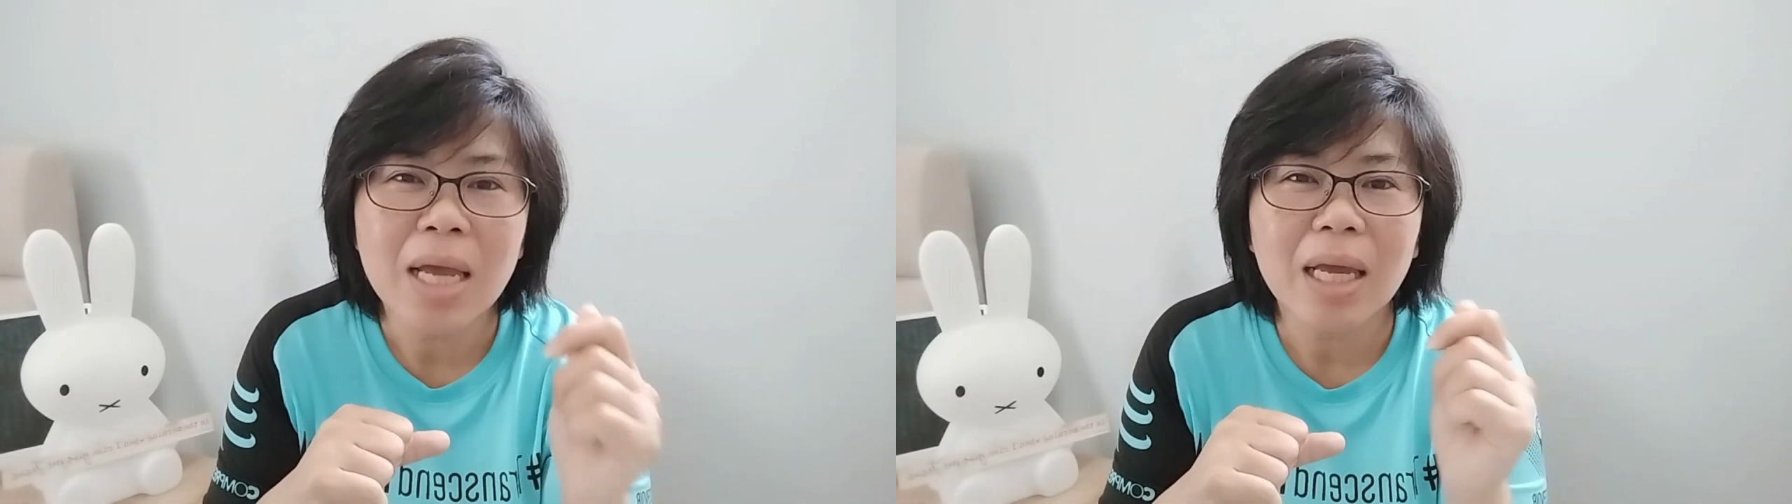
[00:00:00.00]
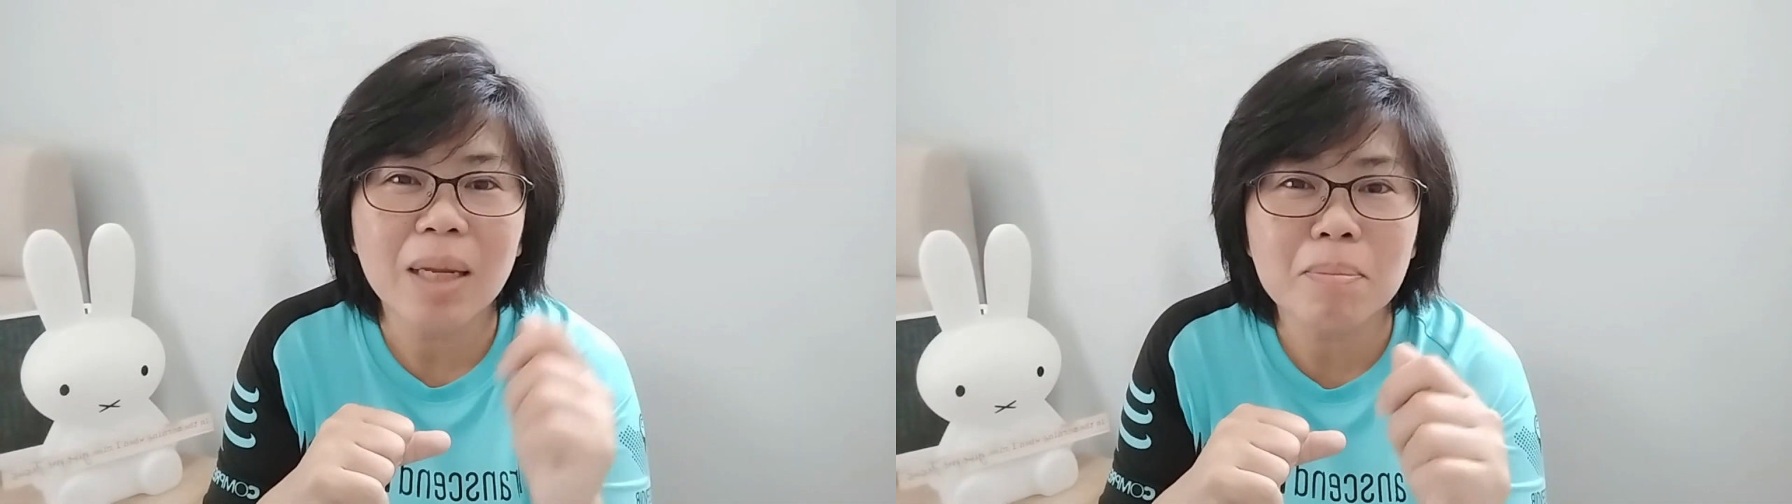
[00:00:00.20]

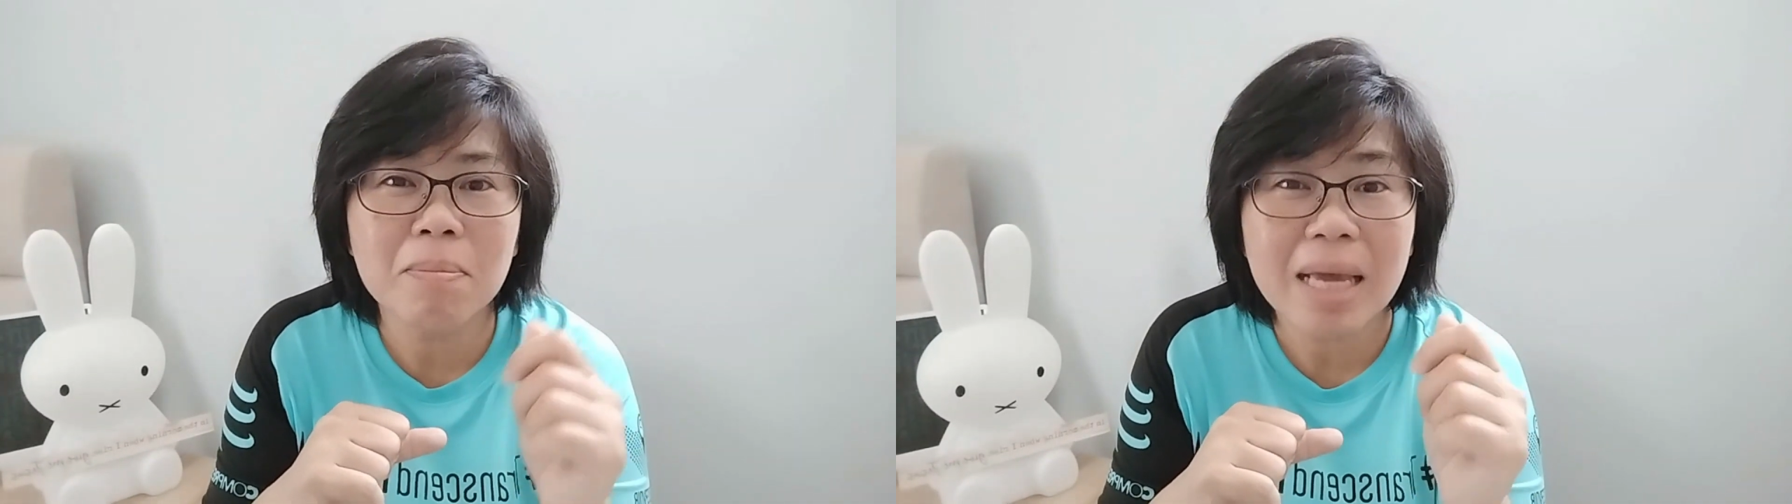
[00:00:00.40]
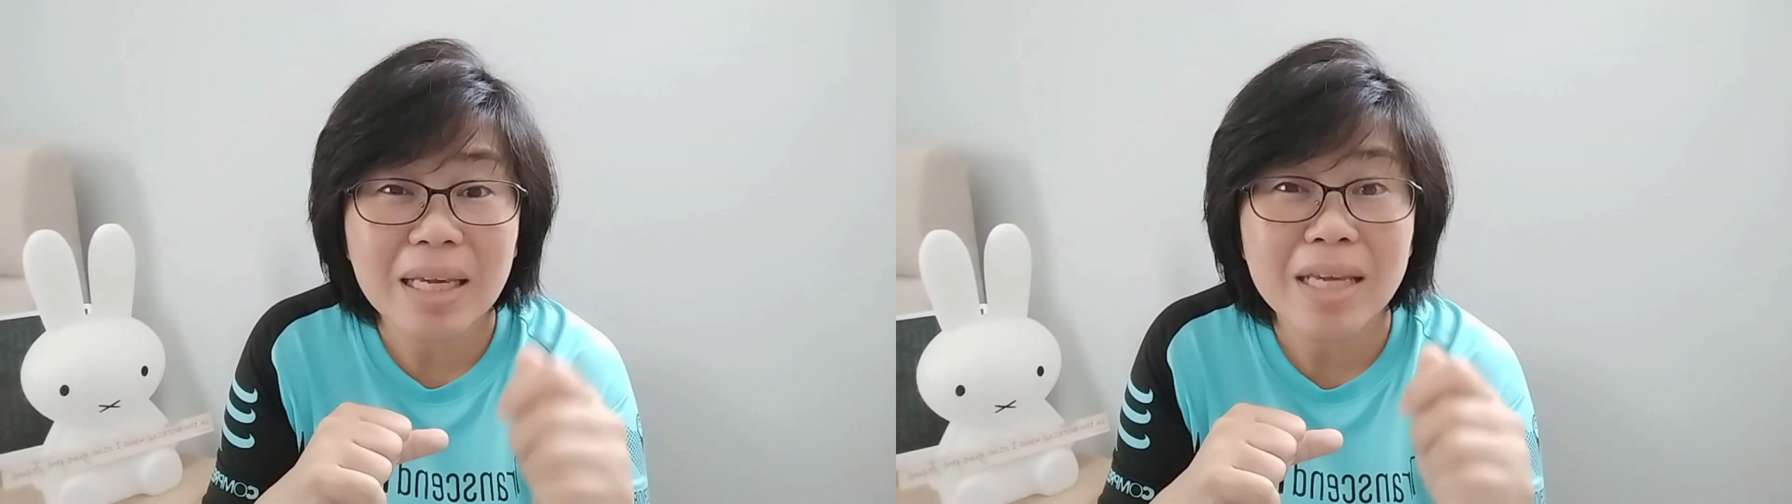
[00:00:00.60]
in
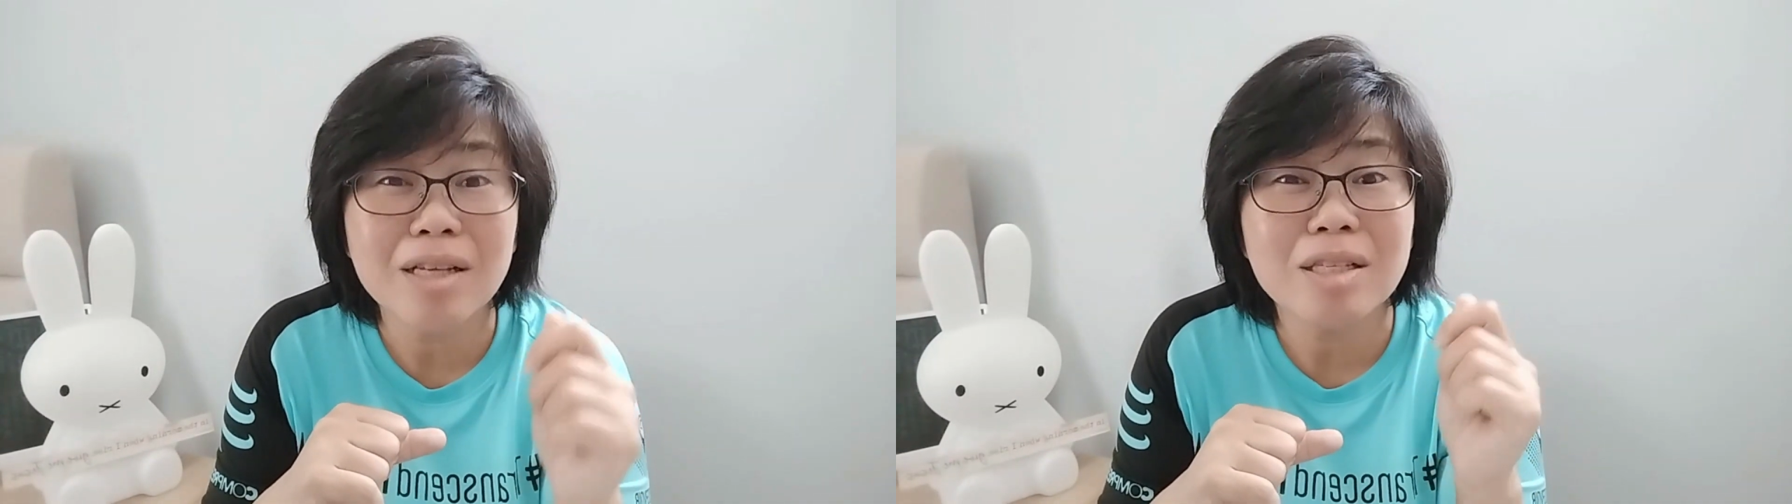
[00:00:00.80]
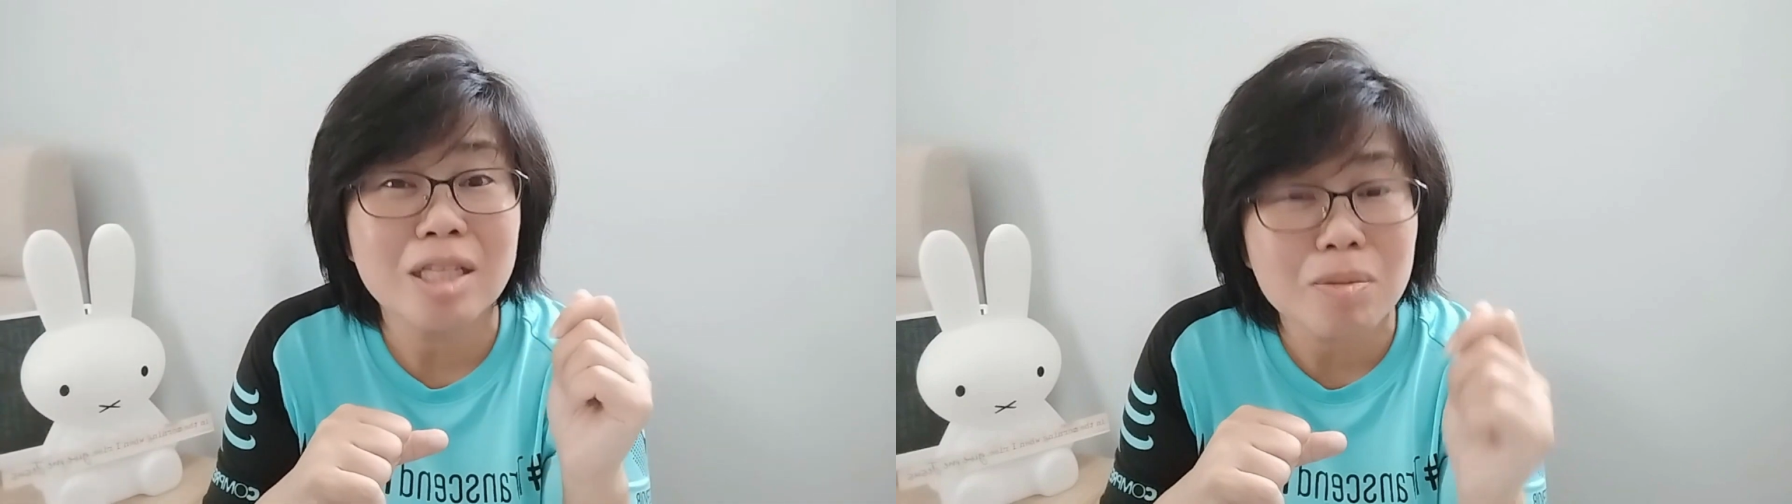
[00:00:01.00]
making
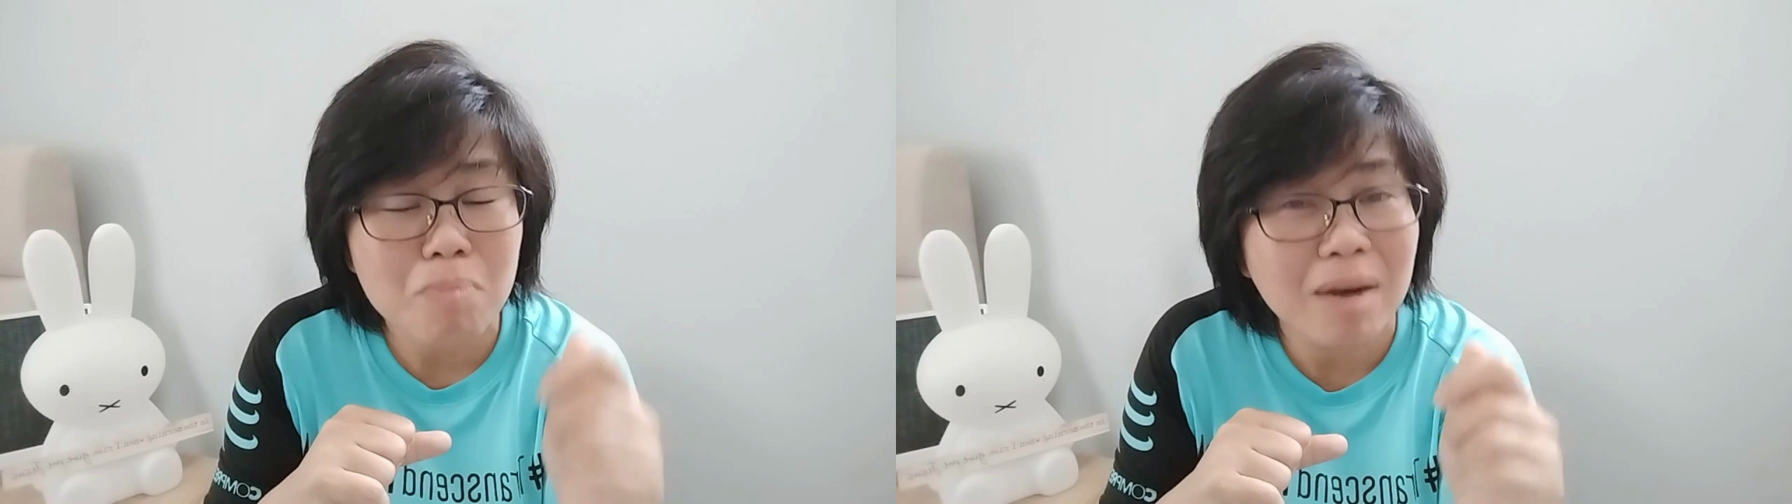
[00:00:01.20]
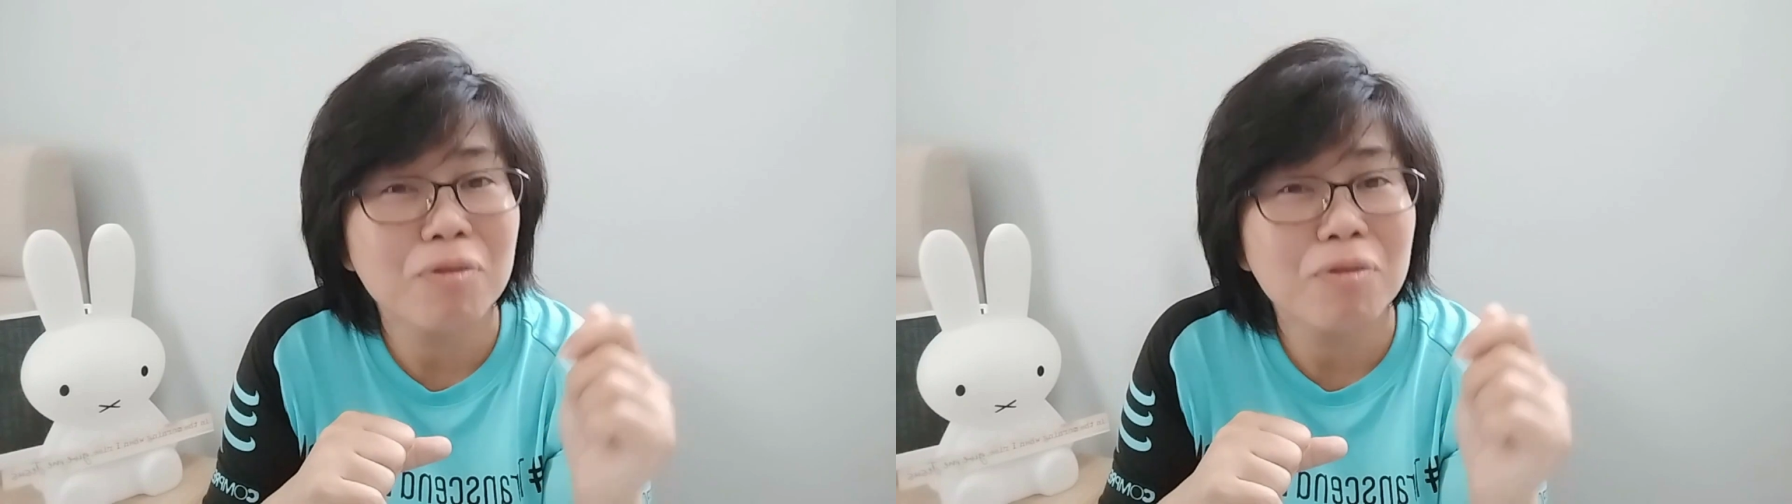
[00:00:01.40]
smart